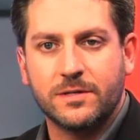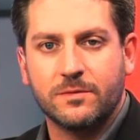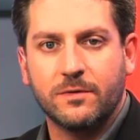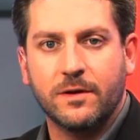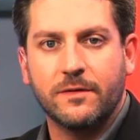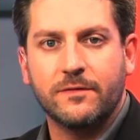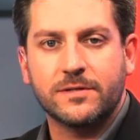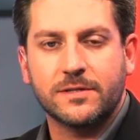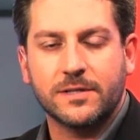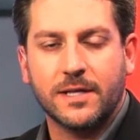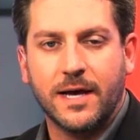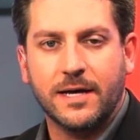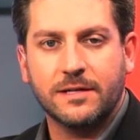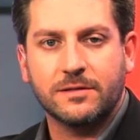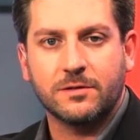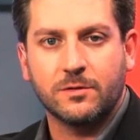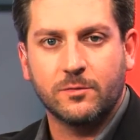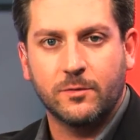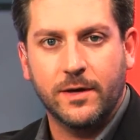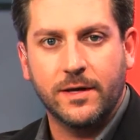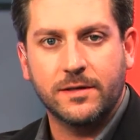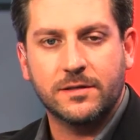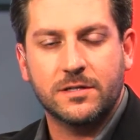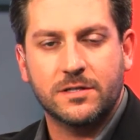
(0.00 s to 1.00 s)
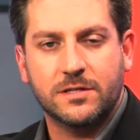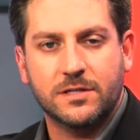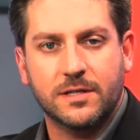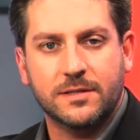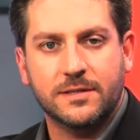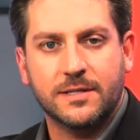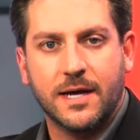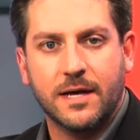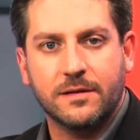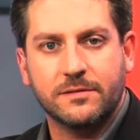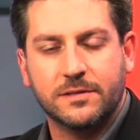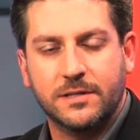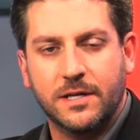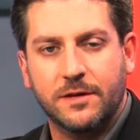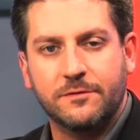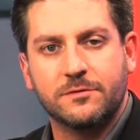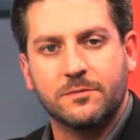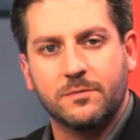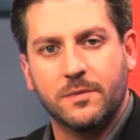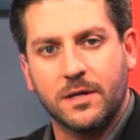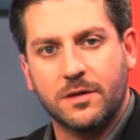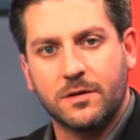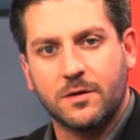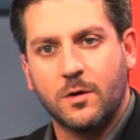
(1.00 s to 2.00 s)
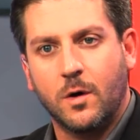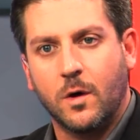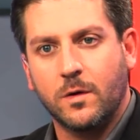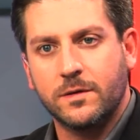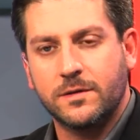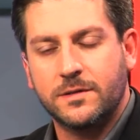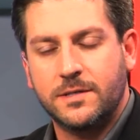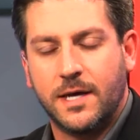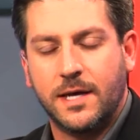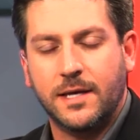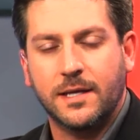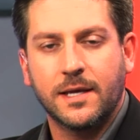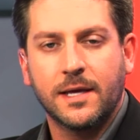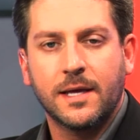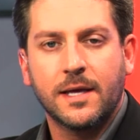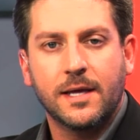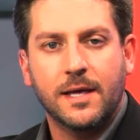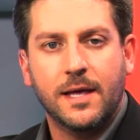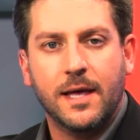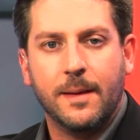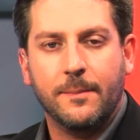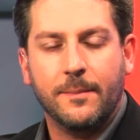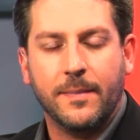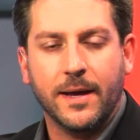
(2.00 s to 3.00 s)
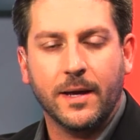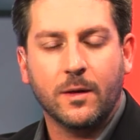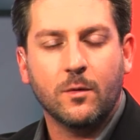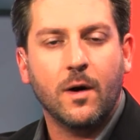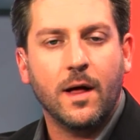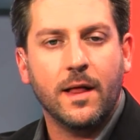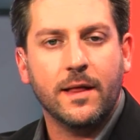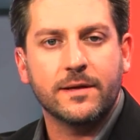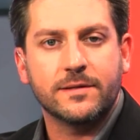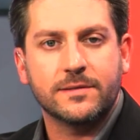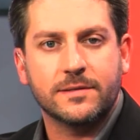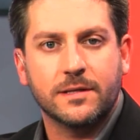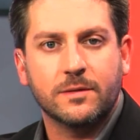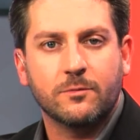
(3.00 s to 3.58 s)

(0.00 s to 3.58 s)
and Revis the last three weeks has shut down Steve Smith, Golden Tate, and Mike Wallace.